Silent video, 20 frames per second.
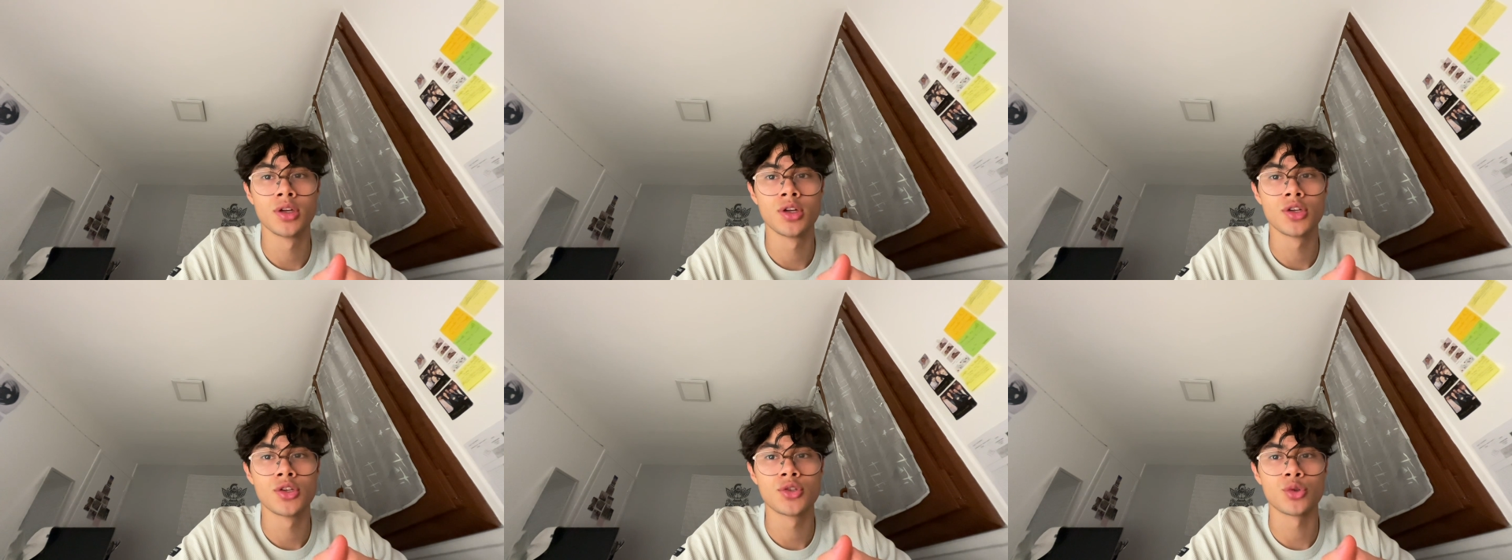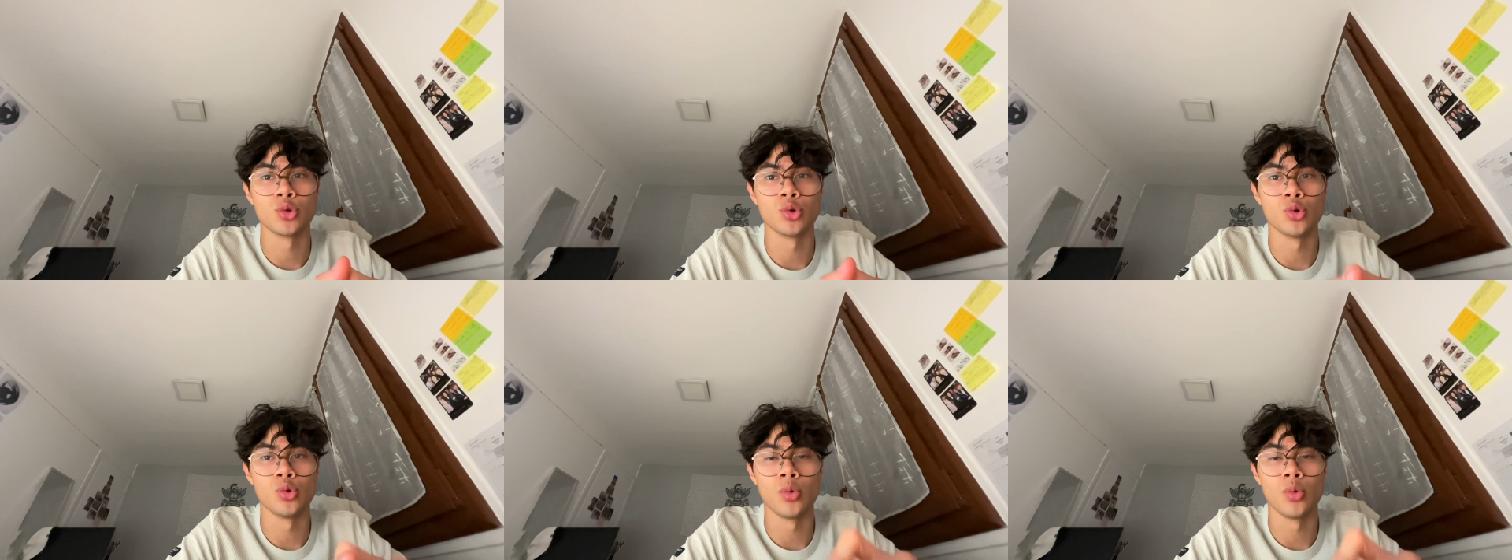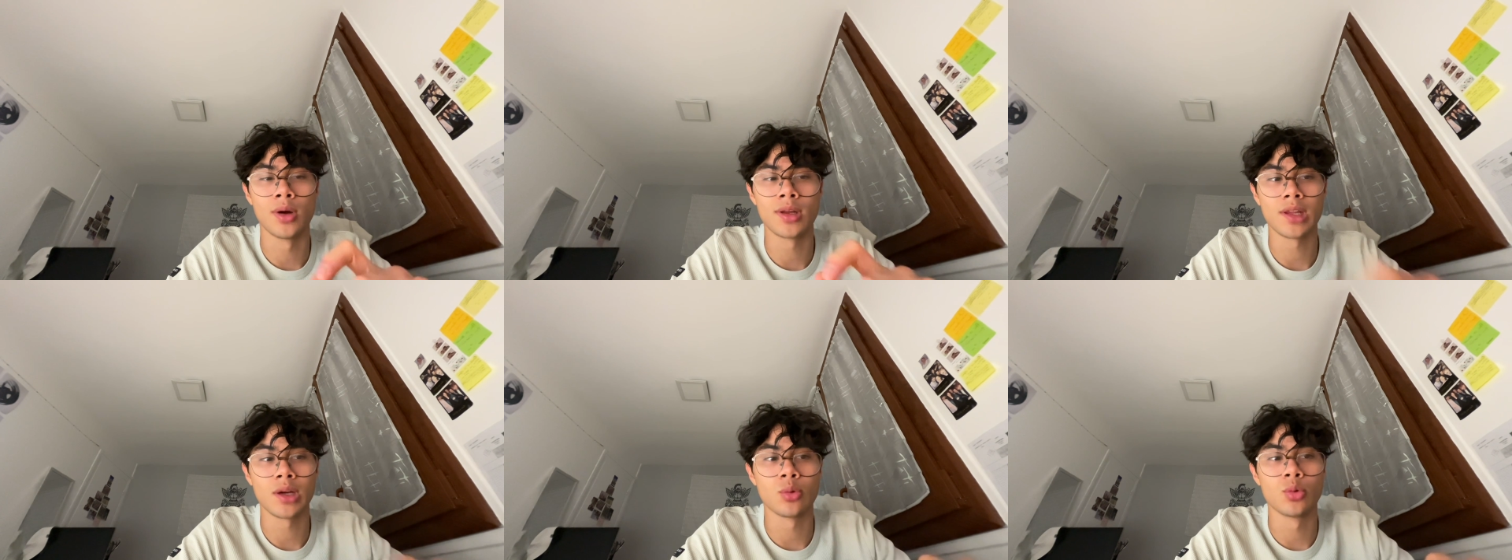so
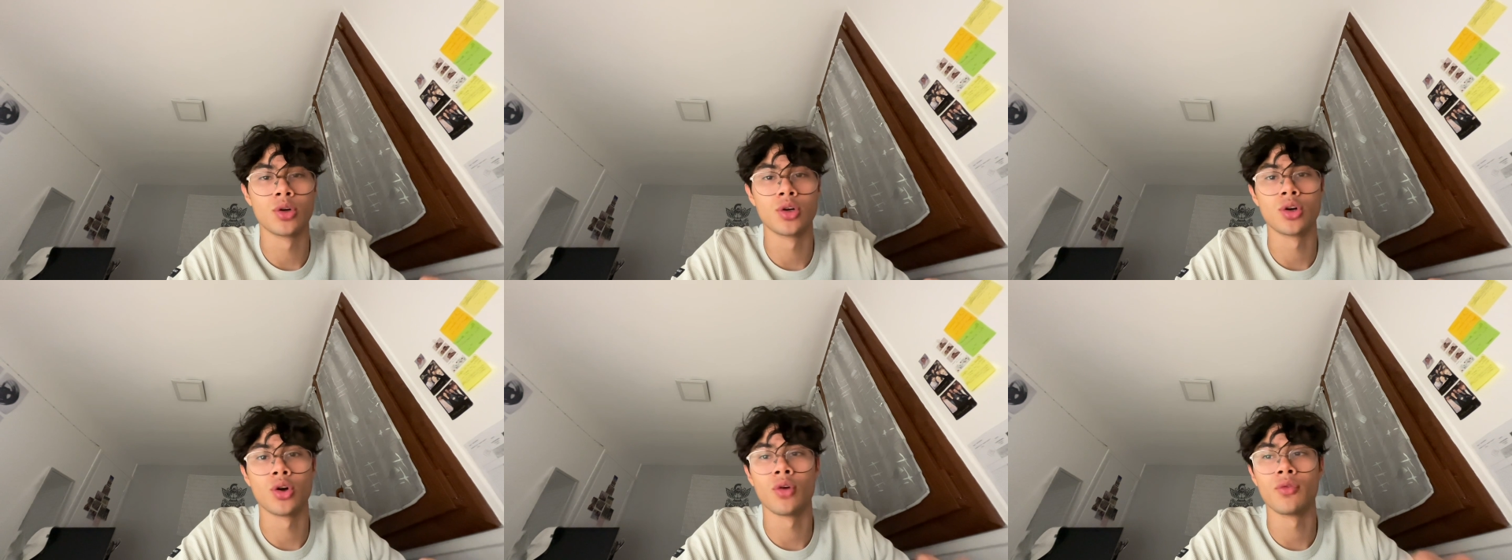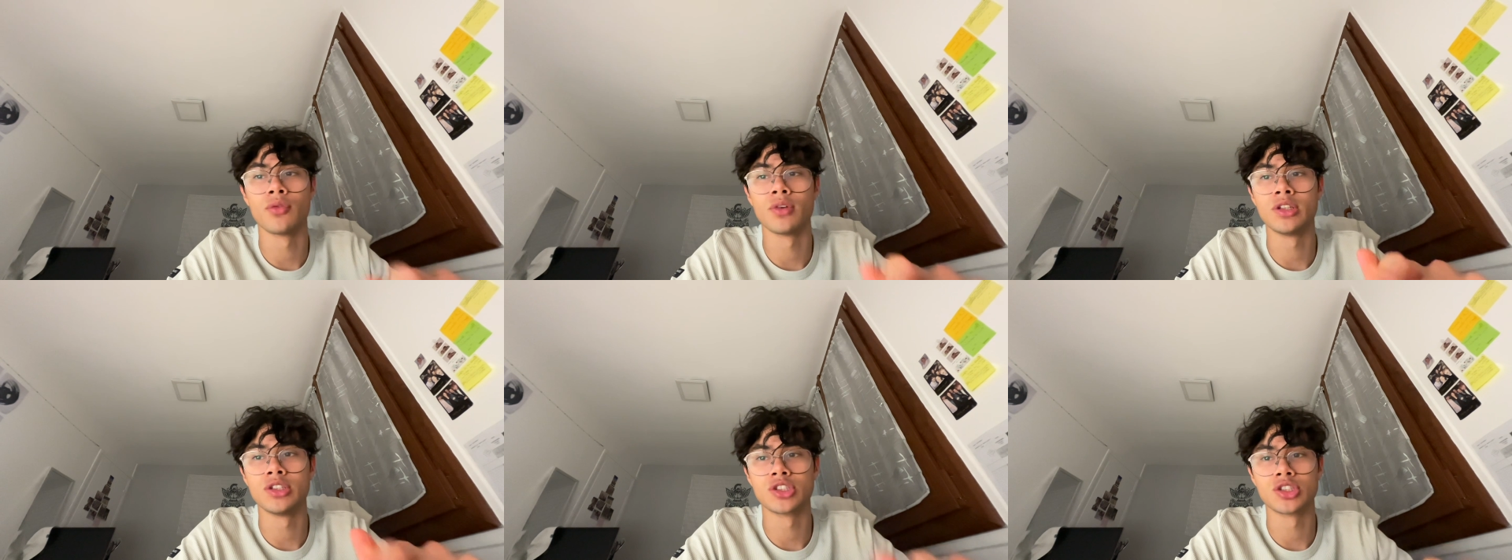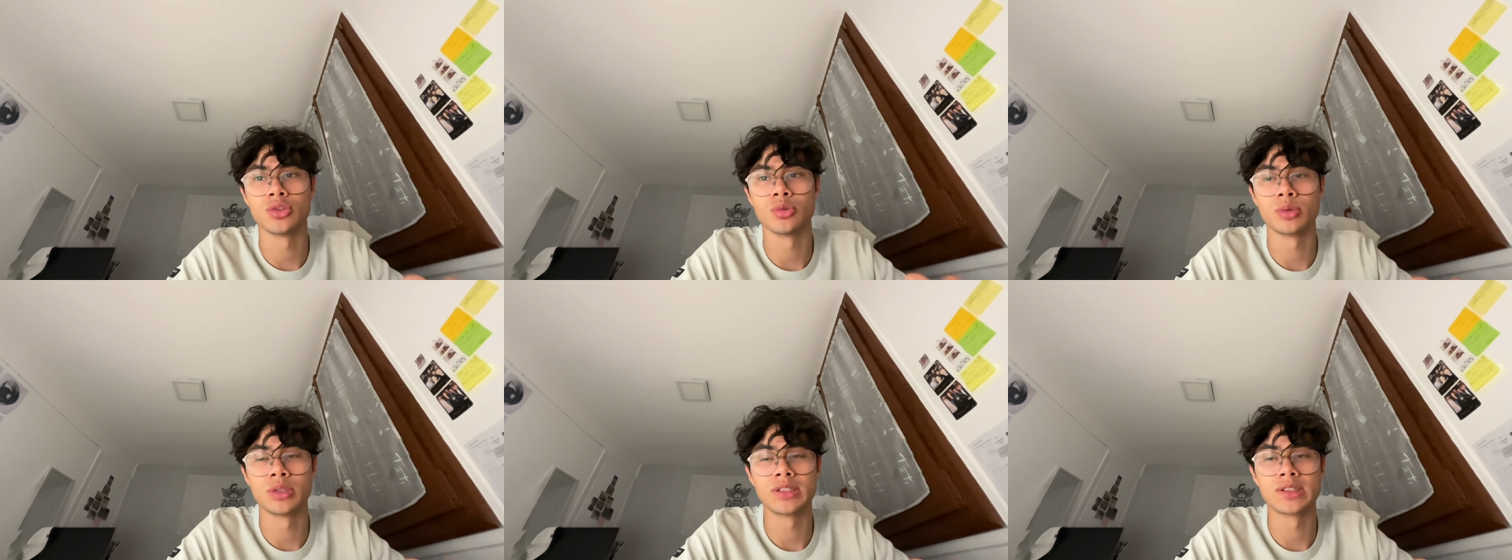one hour of
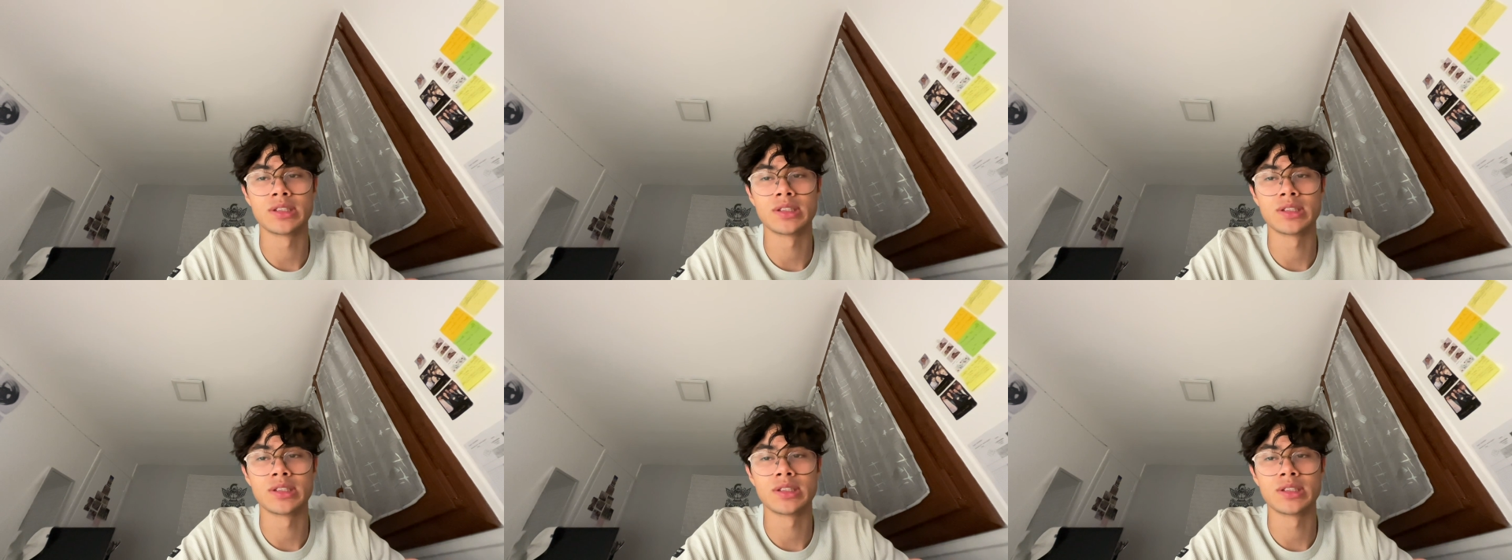engineering